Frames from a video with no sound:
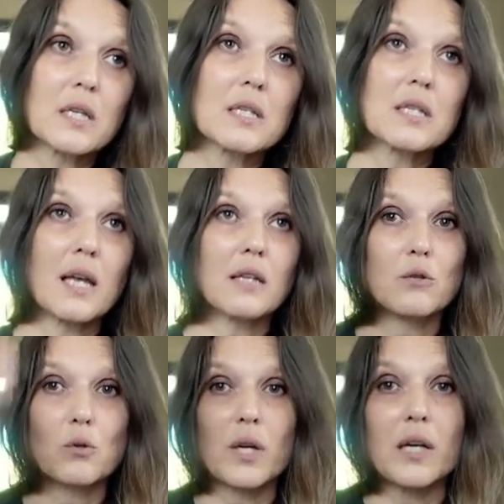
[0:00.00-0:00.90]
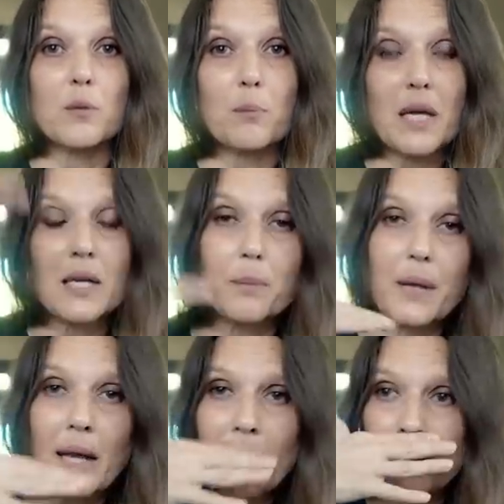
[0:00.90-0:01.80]
is that to kind of make a
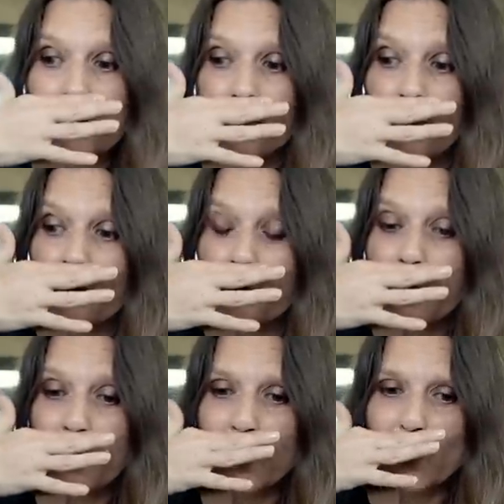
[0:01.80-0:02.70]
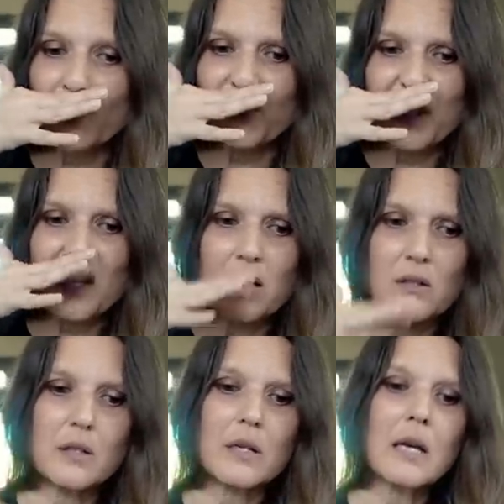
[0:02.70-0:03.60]
plan at the very beginning of the year,